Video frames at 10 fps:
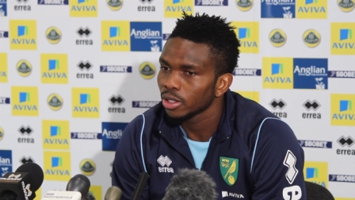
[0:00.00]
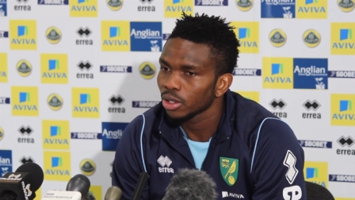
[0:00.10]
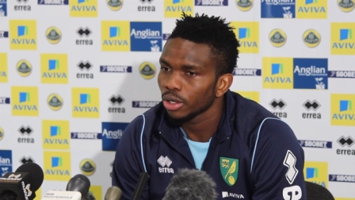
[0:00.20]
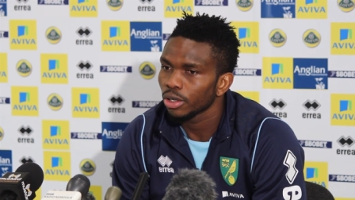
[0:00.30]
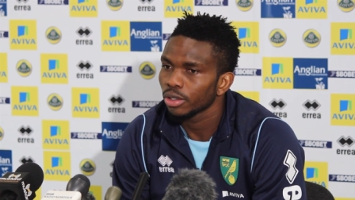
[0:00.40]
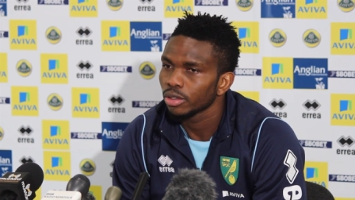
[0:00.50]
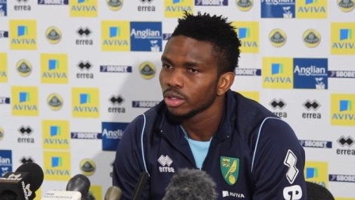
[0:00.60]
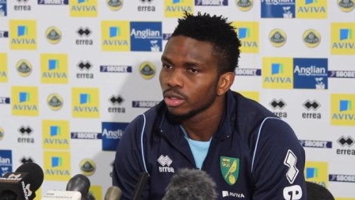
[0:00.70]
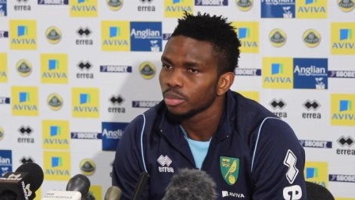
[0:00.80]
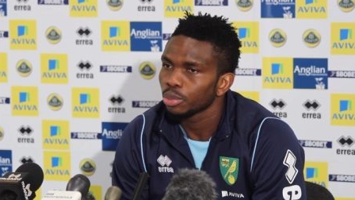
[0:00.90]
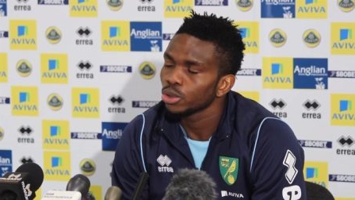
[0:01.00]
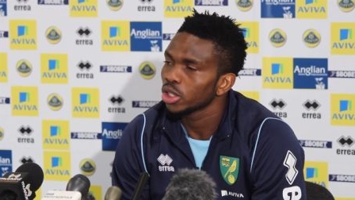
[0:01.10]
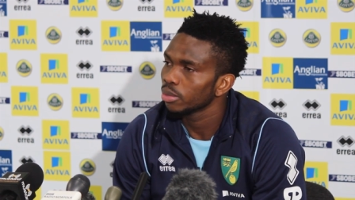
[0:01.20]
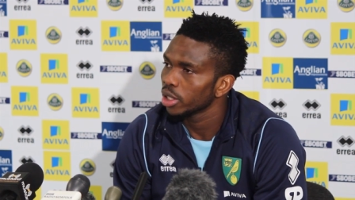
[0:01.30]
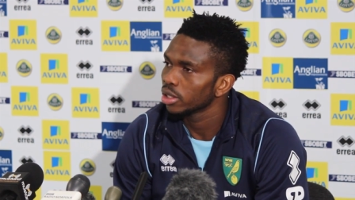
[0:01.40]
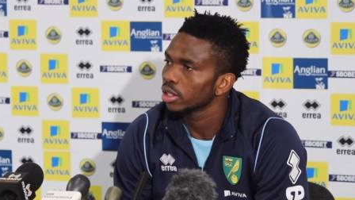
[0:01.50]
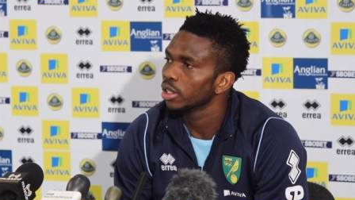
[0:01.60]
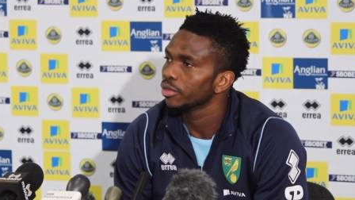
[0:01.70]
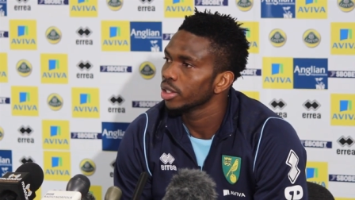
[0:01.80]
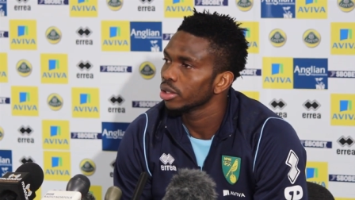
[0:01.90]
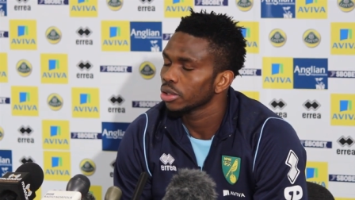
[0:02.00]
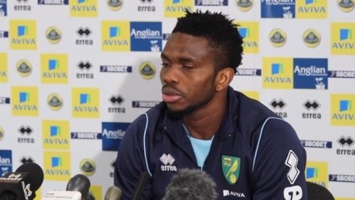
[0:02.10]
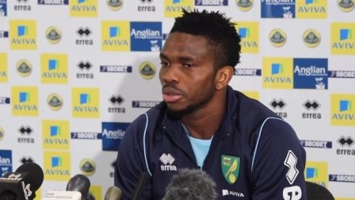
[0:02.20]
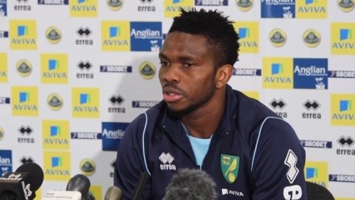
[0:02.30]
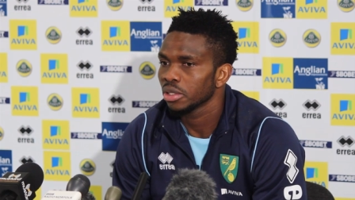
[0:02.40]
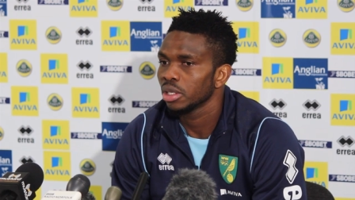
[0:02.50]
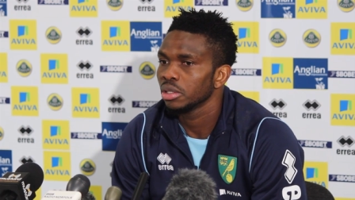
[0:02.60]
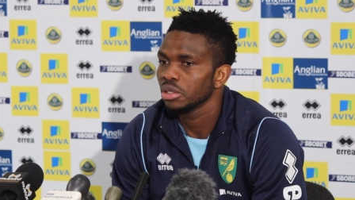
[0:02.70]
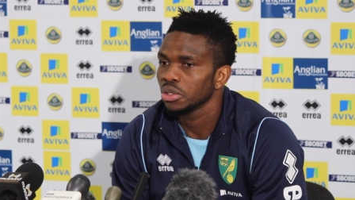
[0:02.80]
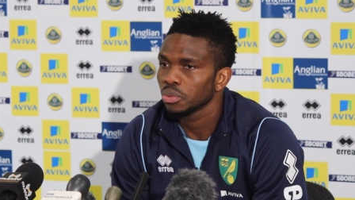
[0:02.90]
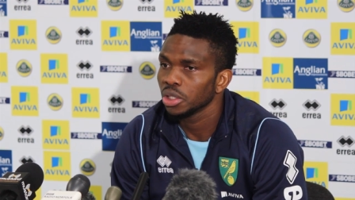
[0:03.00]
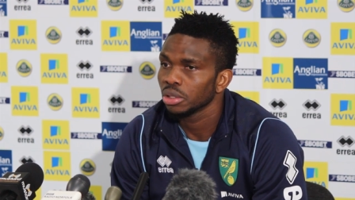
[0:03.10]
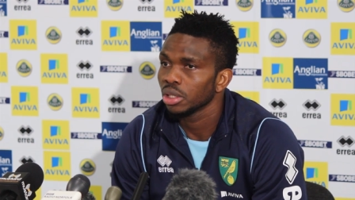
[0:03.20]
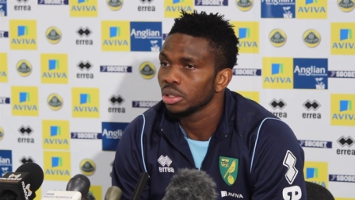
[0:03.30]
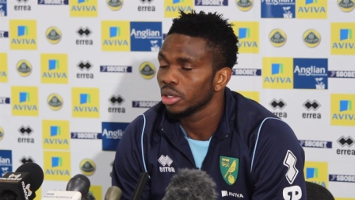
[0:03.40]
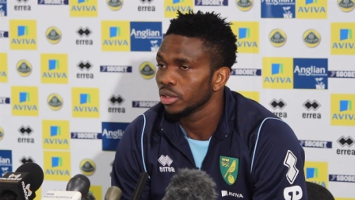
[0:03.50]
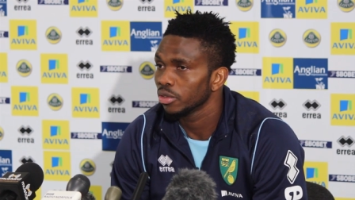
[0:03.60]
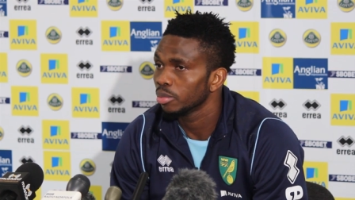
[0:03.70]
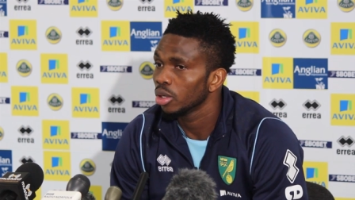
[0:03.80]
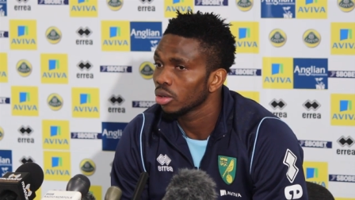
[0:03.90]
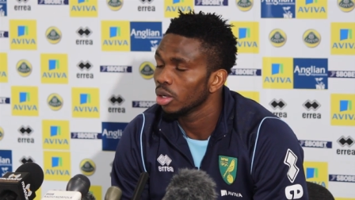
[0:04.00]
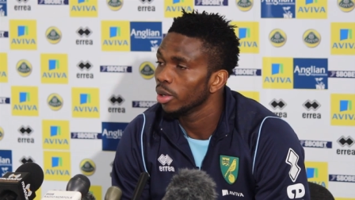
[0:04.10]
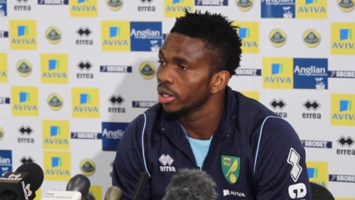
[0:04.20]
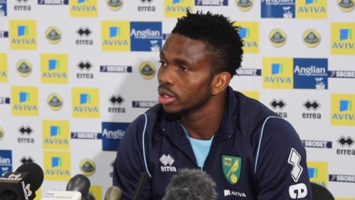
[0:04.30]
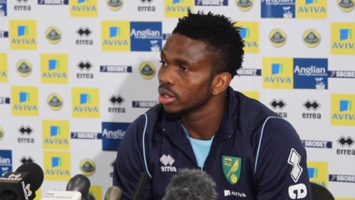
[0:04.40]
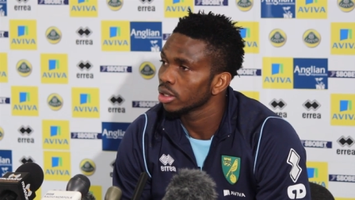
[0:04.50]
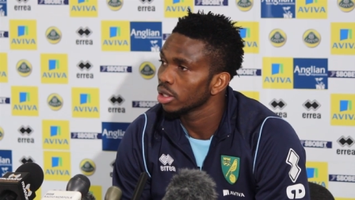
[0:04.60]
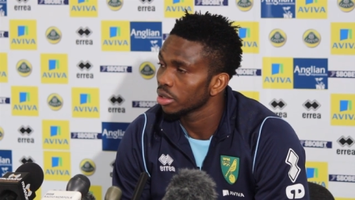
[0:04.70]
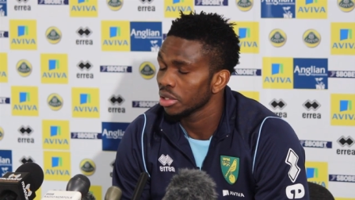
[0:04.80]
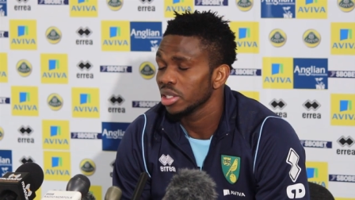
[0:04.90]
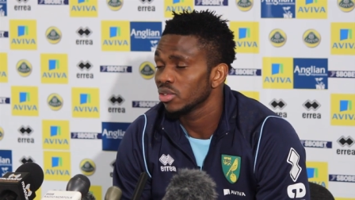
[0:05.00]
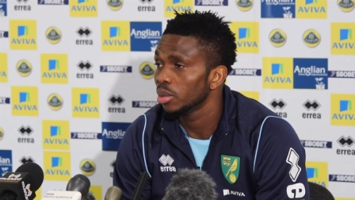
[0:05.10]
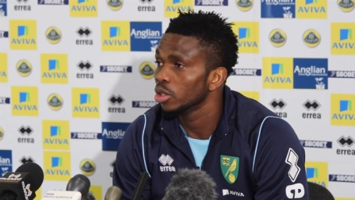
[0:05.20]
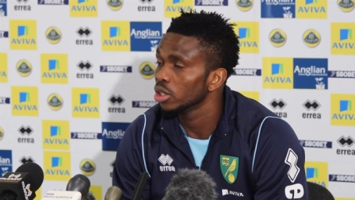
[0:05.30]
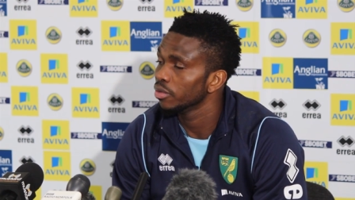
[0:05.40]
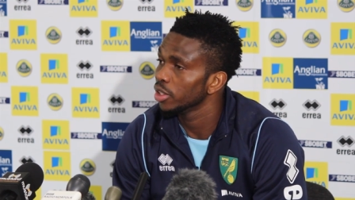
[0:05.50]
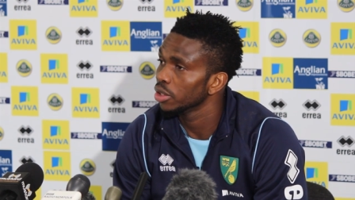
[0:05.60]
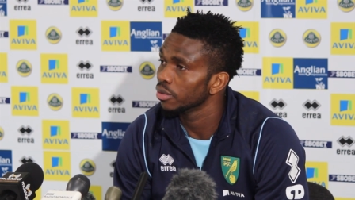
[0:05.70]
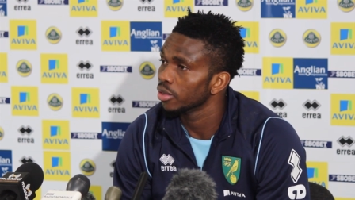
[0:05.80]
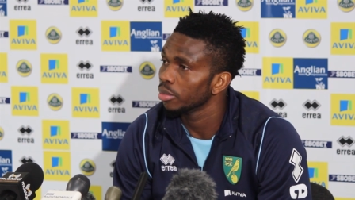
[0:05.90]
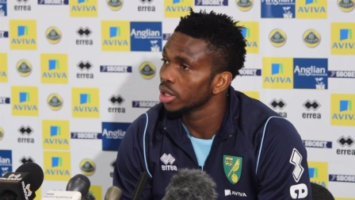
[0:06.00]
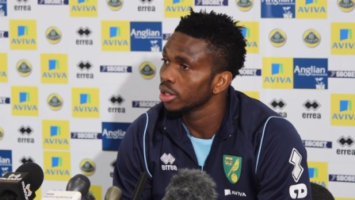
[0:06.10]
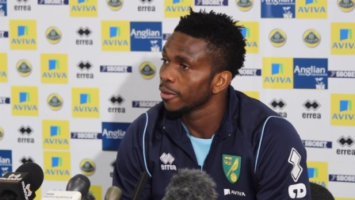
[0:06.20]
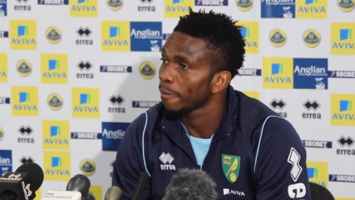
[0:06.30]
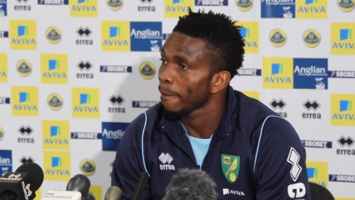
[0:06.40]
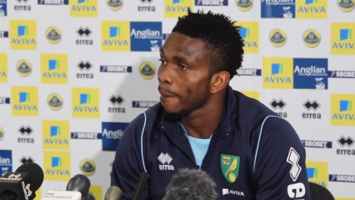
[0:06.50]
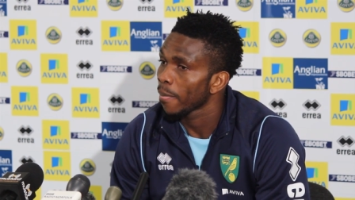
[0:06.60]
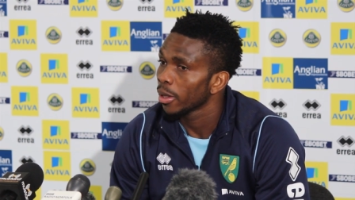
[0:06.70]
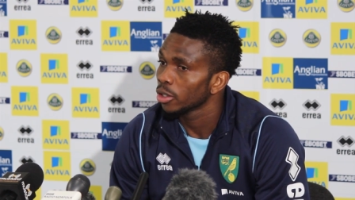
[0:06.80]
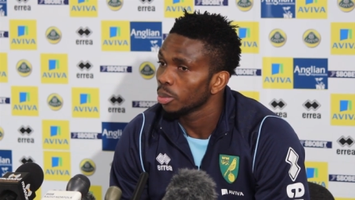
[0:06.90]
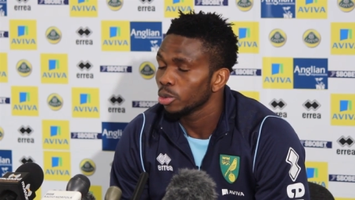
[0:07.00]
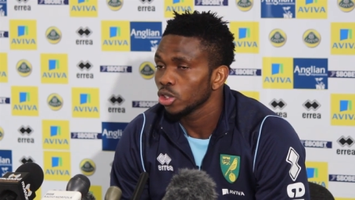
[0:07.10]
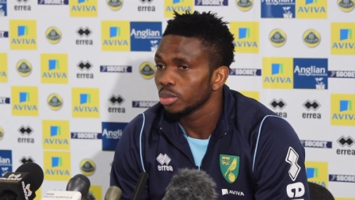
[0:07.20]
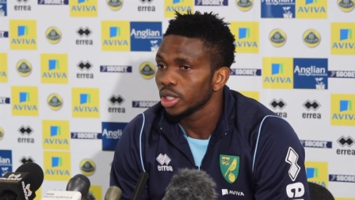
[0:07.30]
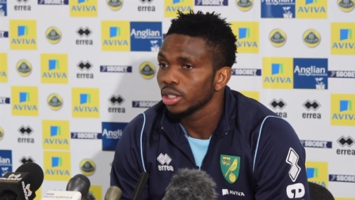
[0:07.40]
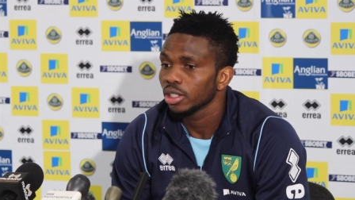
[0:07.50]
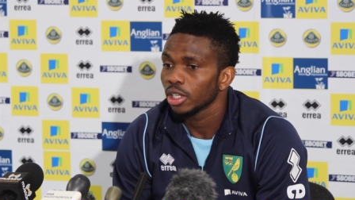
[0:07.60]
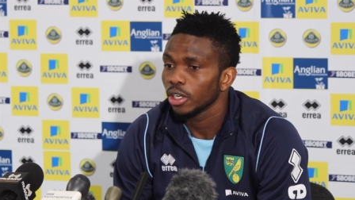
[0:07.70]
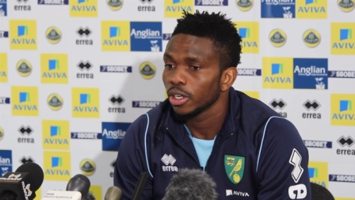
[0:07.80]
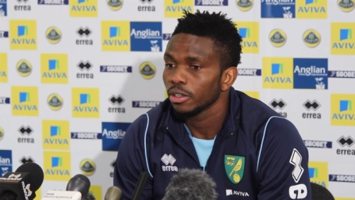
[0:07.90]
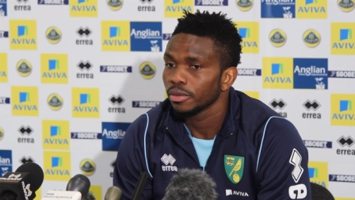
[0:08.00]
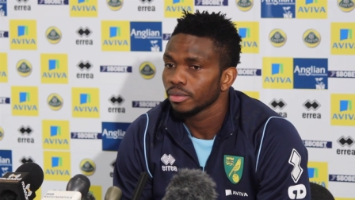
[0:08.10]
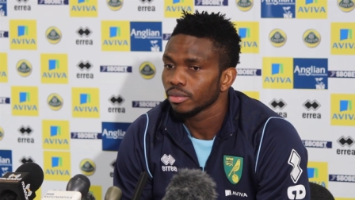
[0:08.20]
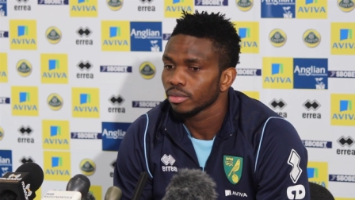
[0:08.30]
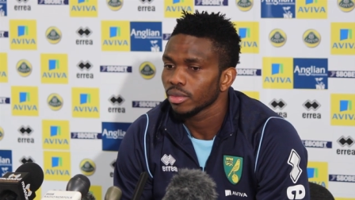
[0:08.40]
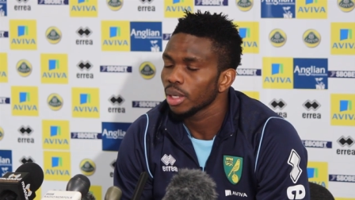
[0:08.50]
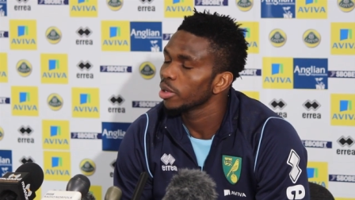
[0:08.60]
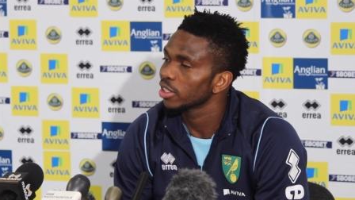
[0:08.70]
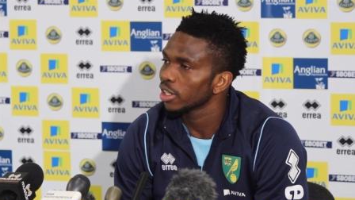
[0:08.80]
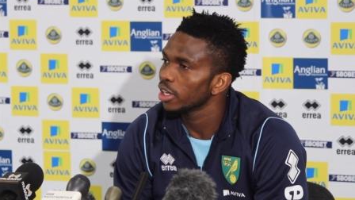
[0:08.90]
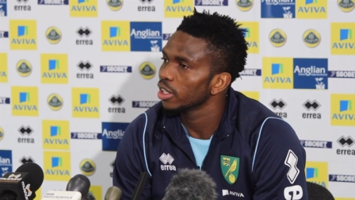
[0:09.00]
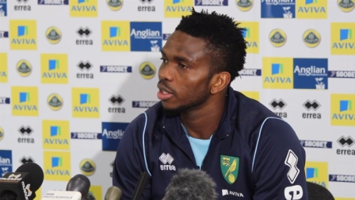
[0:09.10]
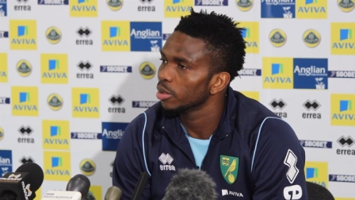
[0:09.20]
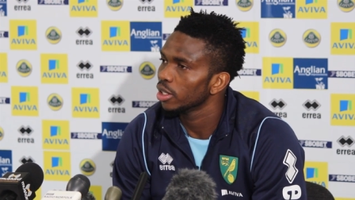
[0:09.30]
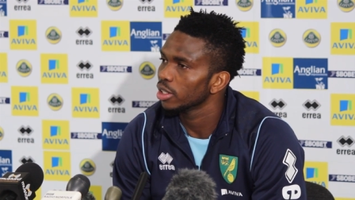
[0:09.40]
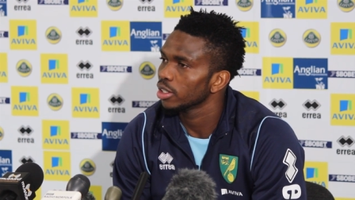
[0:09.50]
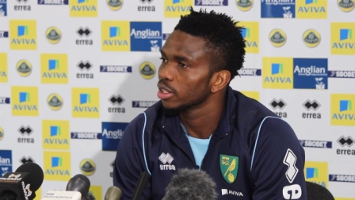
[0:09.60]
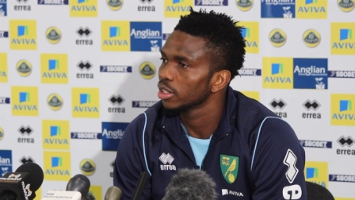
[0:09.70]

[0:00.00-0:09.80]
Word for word: So pushing myself and also understand the situation that Norwich Football Club are in, I think it's extra motivation for me to push me. So I'm excited about it.